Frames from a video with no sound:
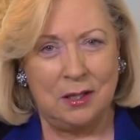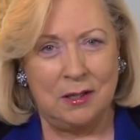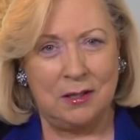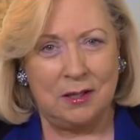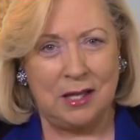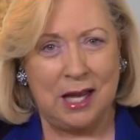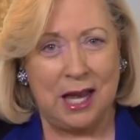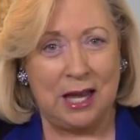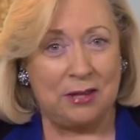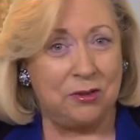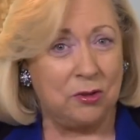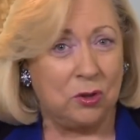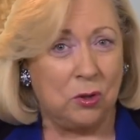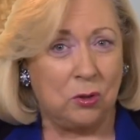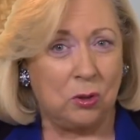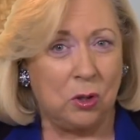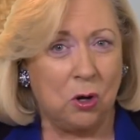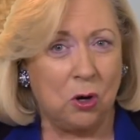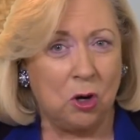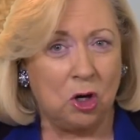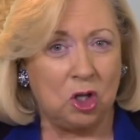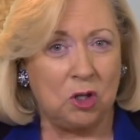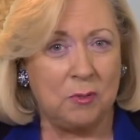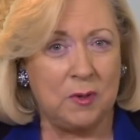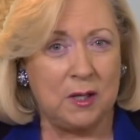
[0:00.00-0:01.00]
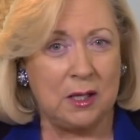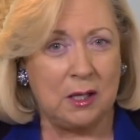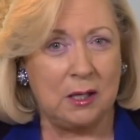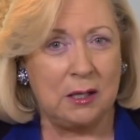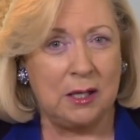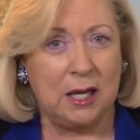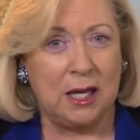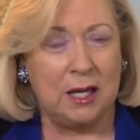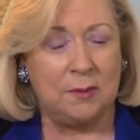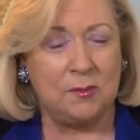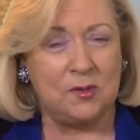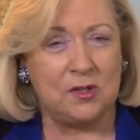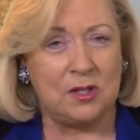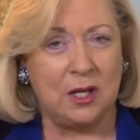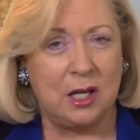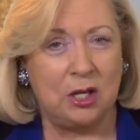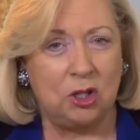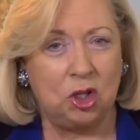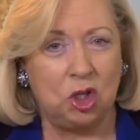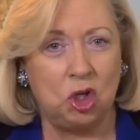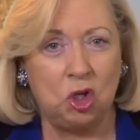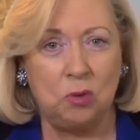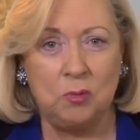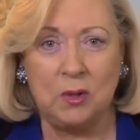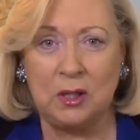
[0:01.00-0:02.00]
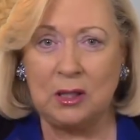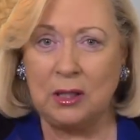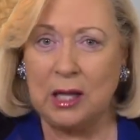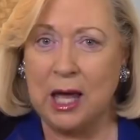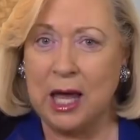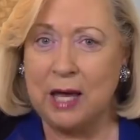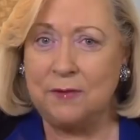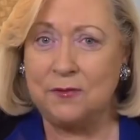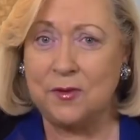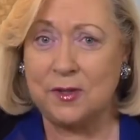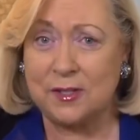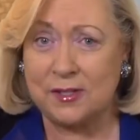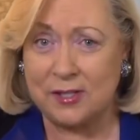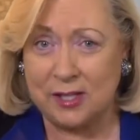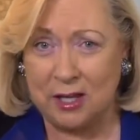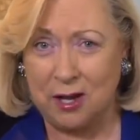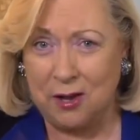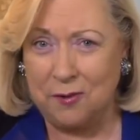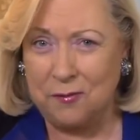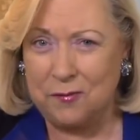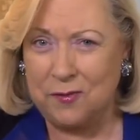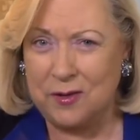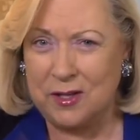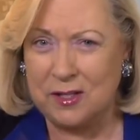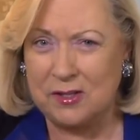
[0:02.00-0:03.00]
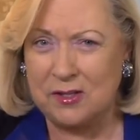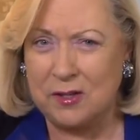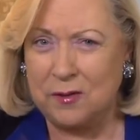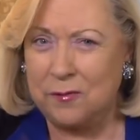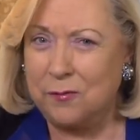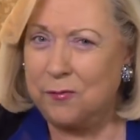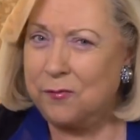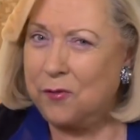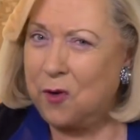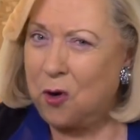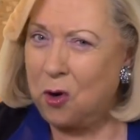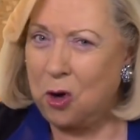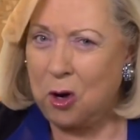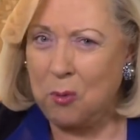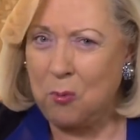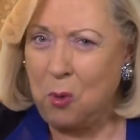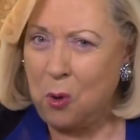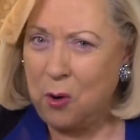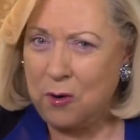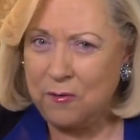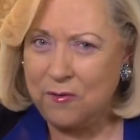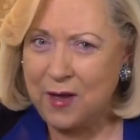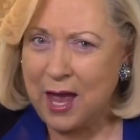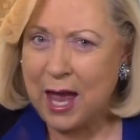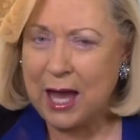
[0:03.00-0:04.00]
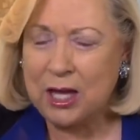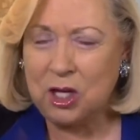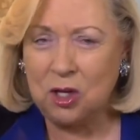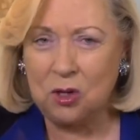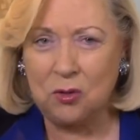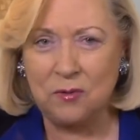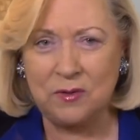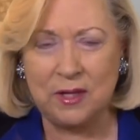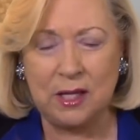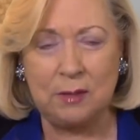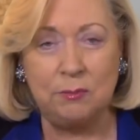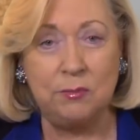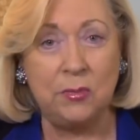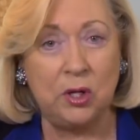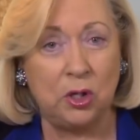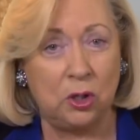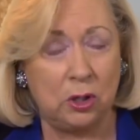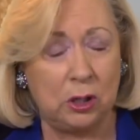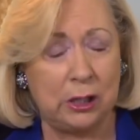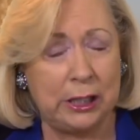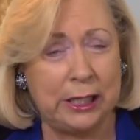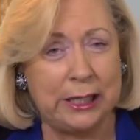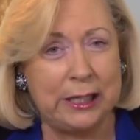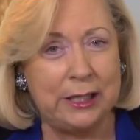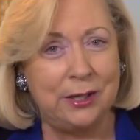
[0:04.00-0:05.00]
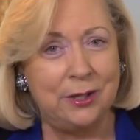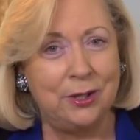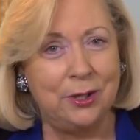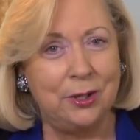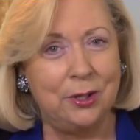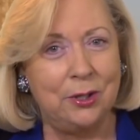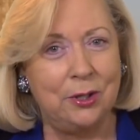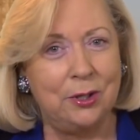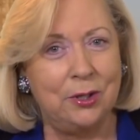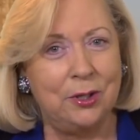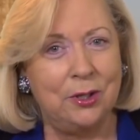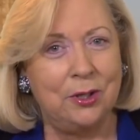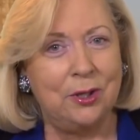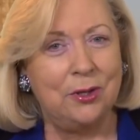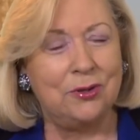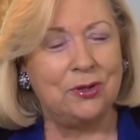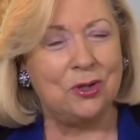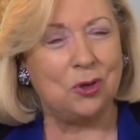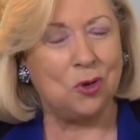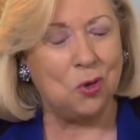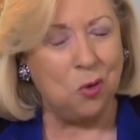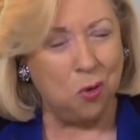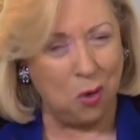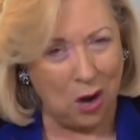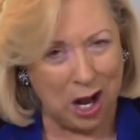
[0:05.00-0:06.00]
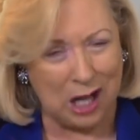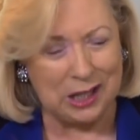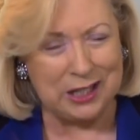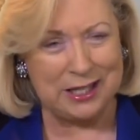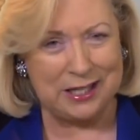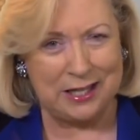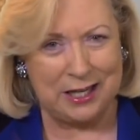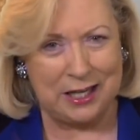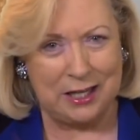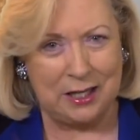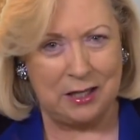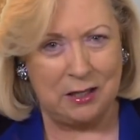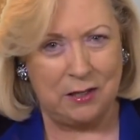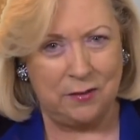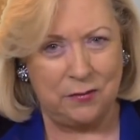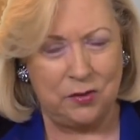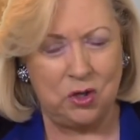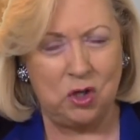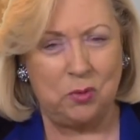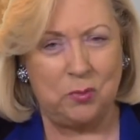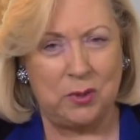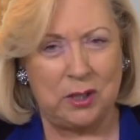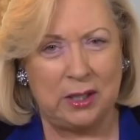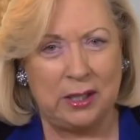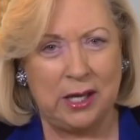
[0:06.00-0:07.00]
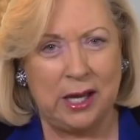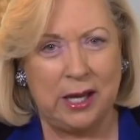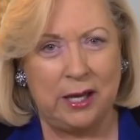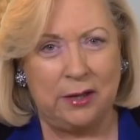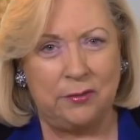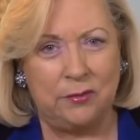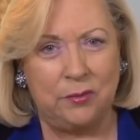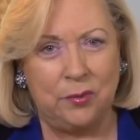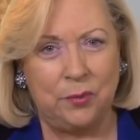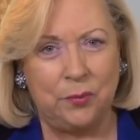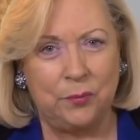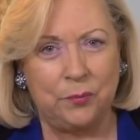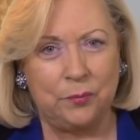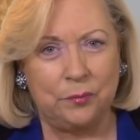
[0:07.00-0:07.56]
The ethical argument claims that human life itself is of far more value than merely the quality of human life.